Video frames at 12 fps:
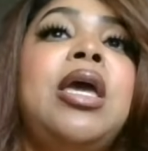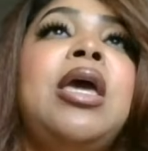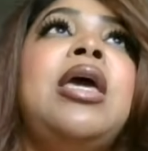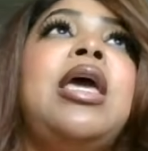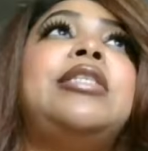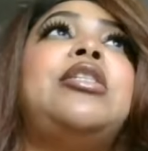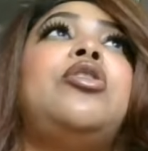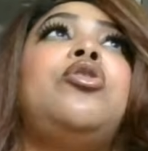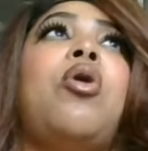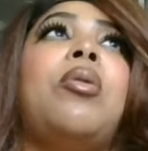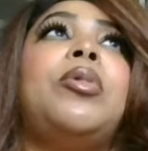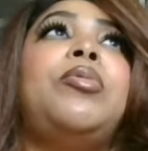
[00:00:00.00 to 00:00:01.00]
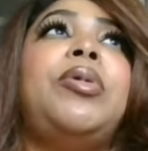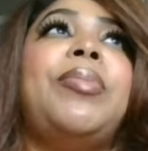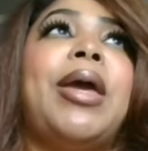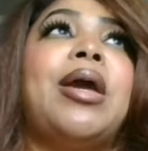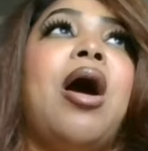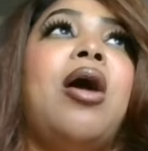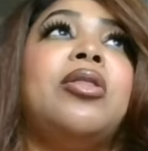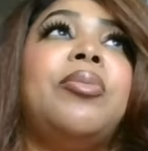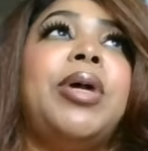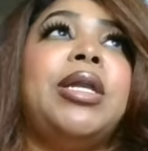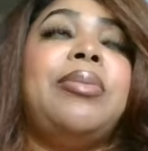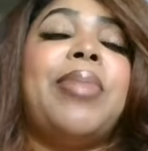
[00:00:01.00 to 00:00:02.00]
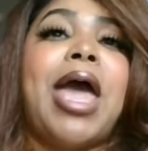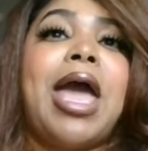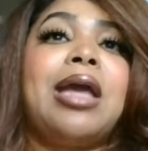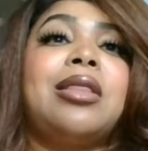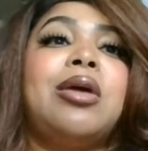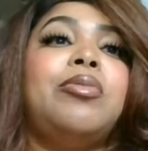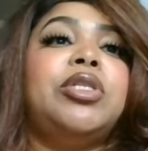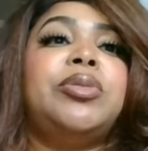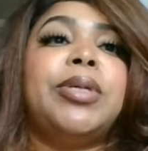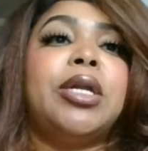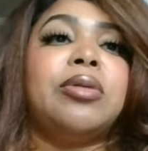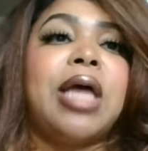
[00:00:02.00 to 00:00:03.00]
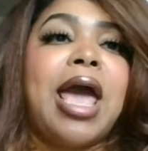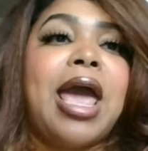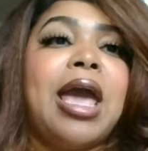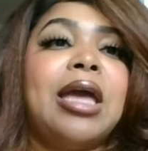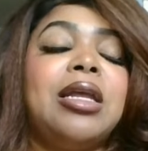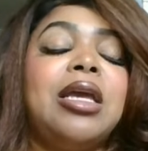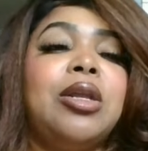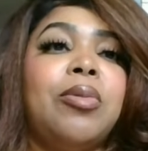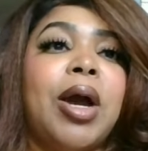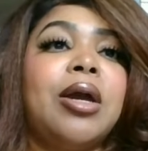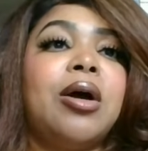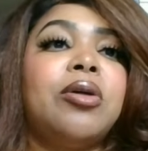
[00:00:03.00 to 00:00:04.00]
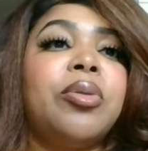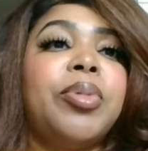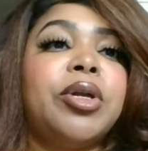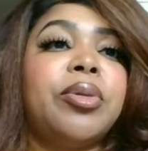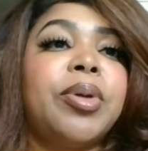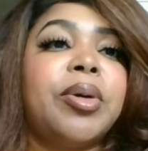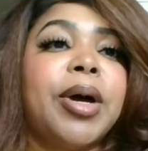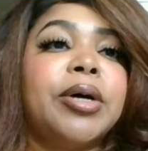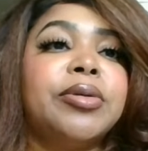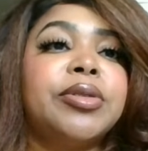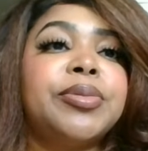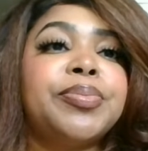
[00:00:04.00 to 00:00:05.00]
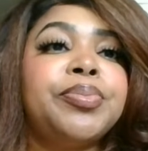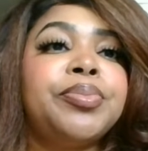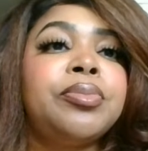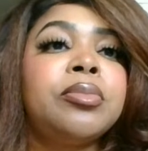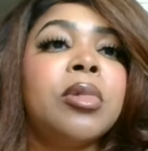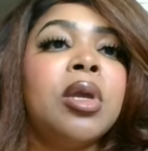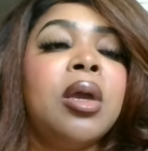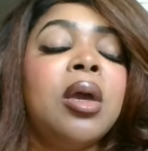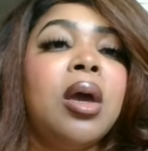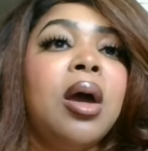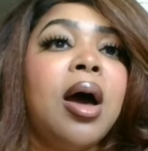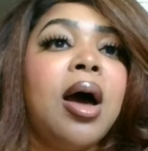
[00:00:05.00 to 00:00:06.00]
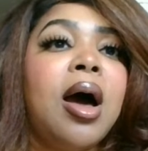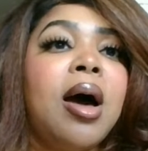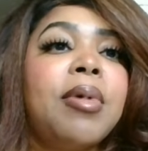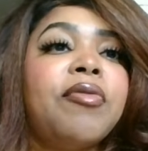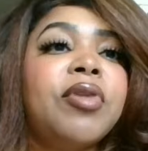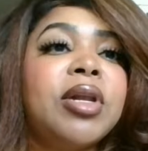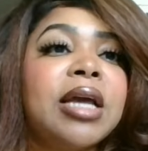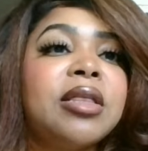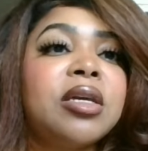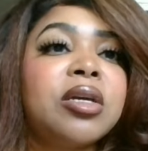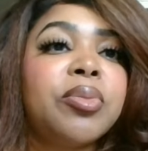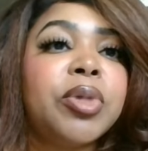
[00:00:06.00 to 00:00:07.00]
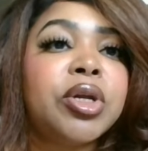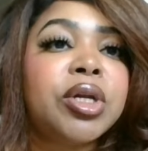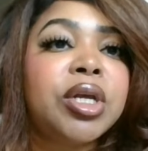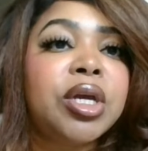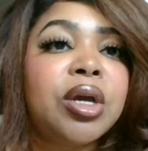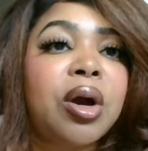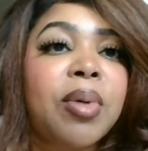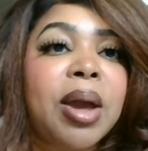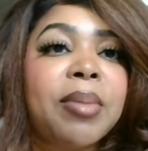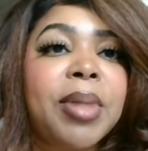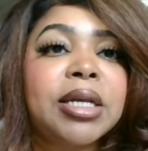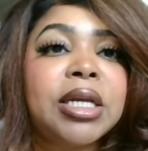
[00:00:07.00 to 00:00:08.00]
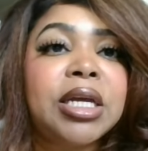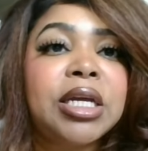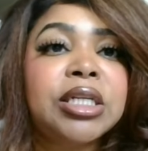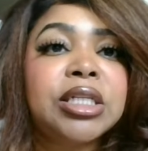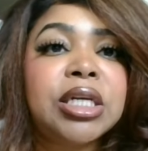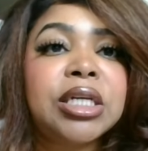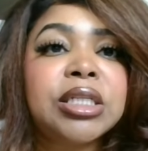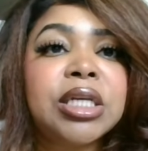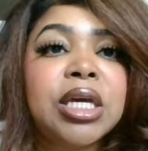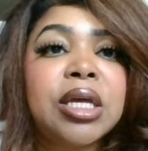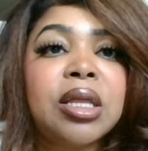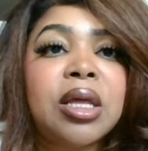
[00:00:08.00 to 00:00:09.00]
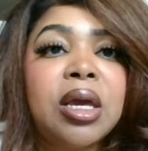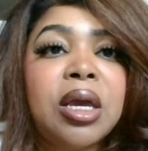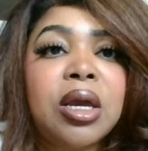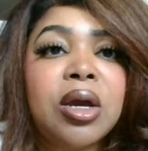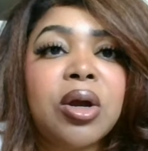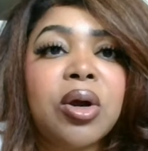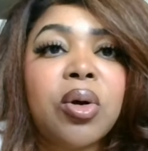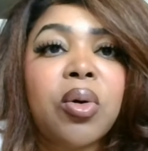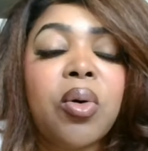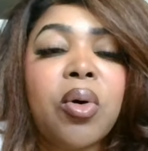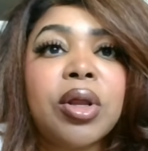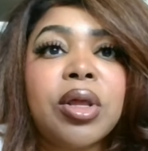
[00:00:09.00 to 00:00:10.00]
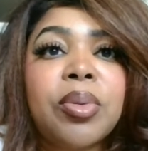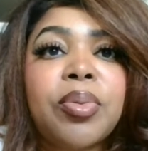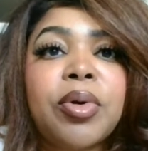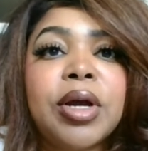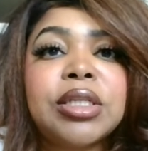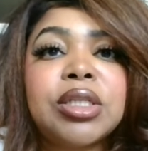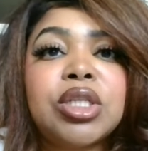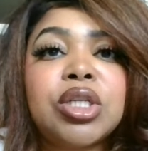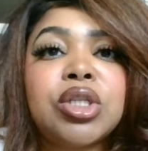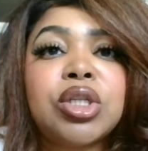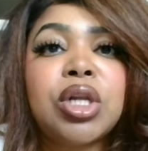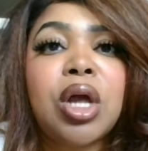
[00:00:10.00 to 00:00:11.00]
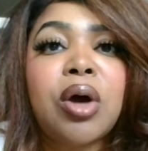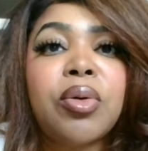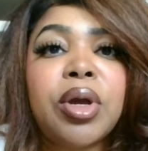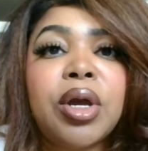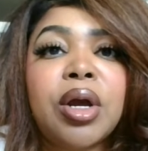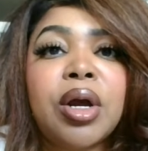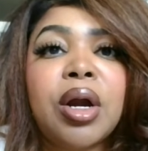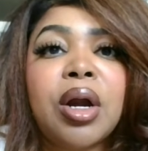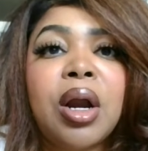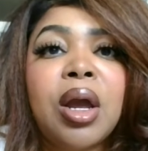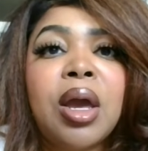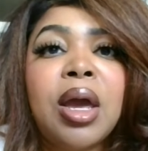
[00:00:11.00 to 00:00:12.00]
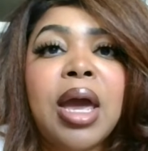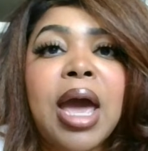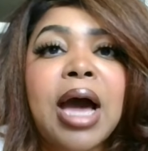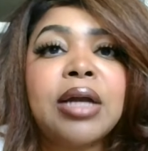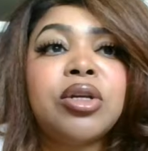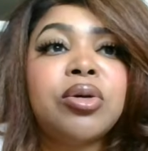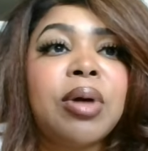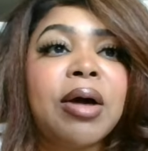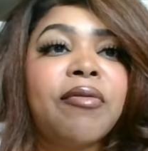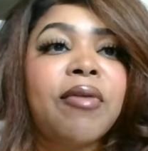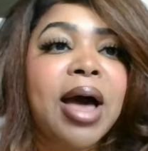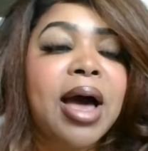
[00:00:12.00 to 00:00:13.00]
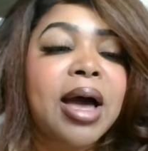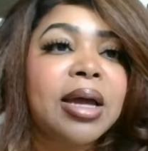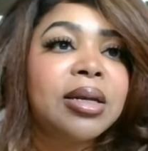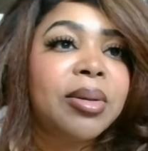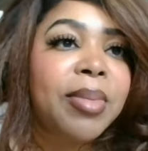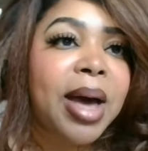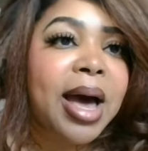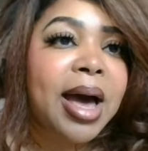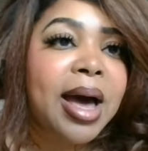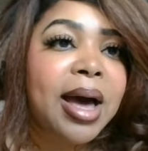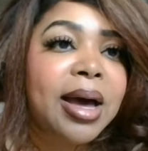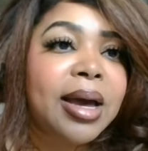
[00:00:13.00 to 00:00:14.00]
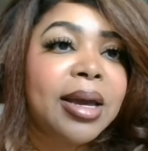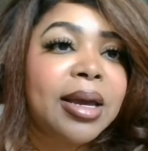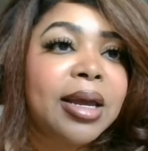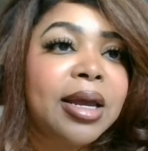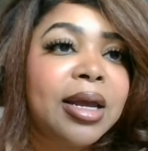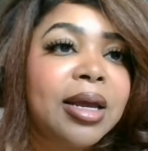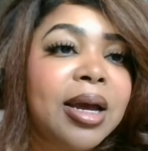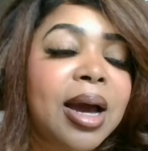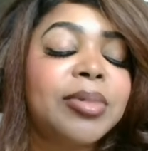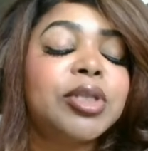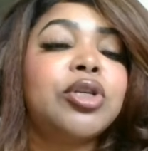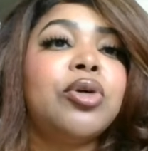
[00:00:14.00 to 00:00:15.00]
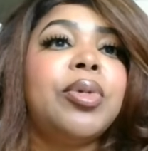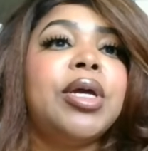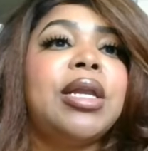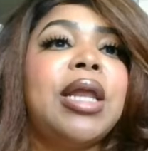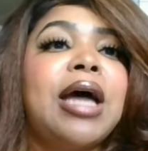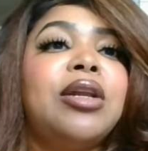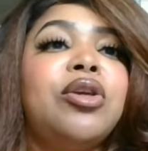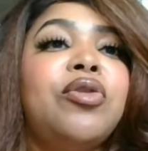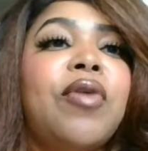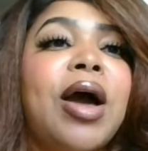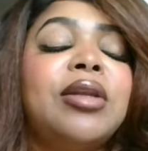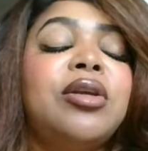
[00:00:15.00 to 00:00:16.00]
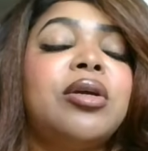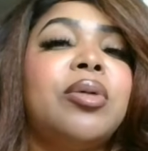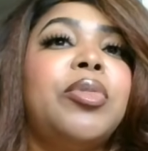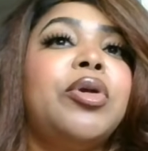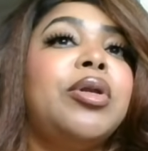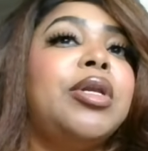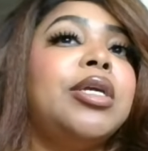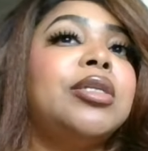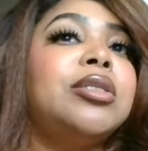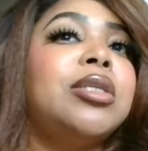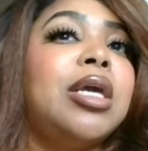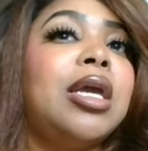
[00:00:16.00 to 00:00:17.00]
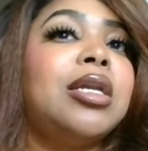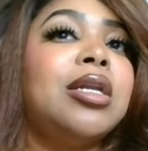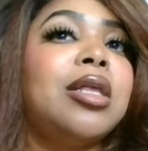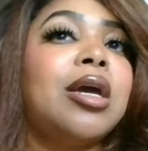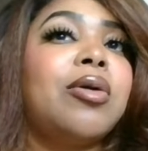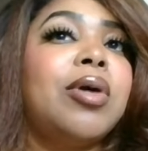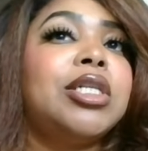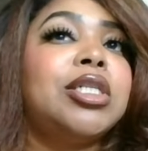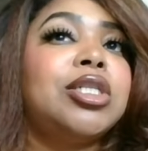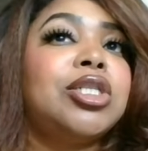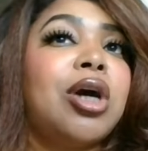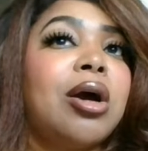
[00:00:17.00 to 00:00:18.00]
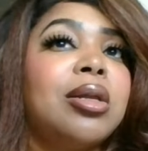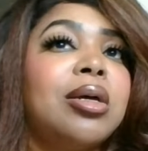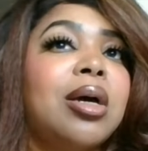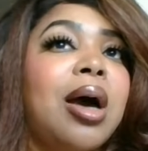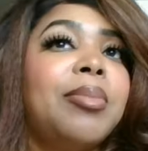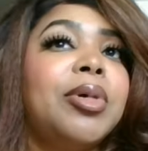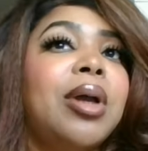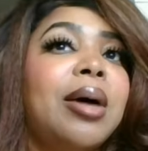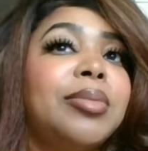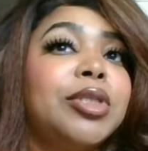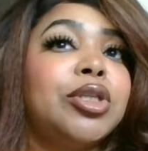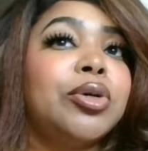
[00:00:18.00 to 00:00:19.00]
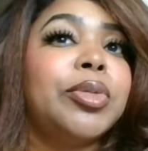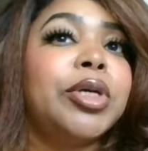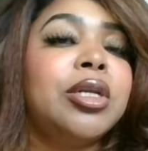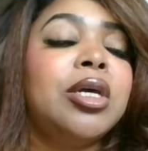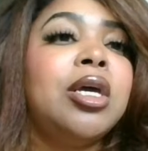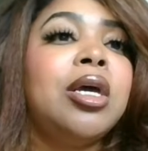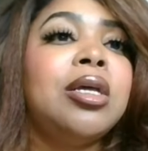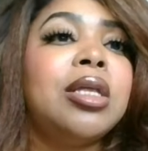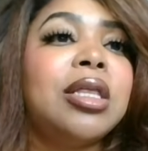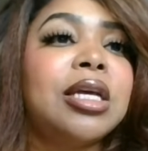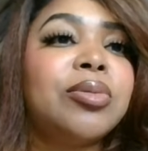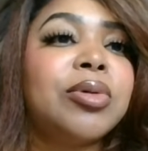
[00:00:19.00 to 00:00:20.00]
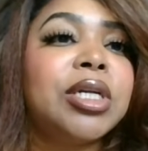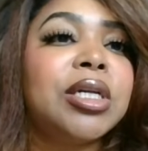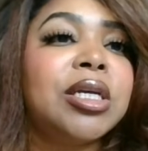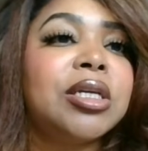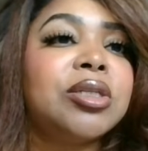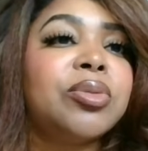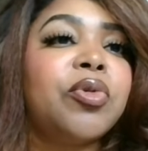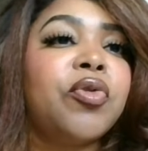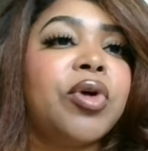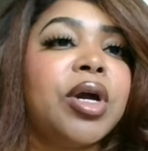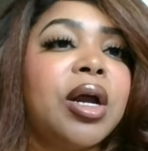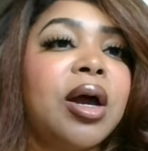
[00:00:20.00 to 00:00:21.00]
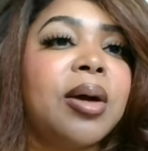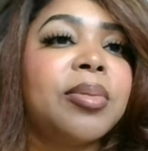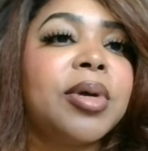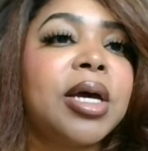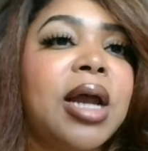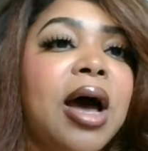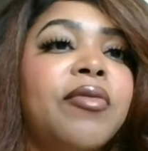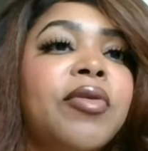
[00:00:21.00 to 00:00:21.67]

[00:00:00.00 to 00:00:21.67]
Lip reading: And so normally we make all the money back that we spent on the ad anyway, on the peer-to-peer posts. I feel like the community around my niche isn't here or their presence is low here. How do I find I'm assuming, how do you find your community is the end of that question, Charla. I'm assuming that that's what it is before it cut off.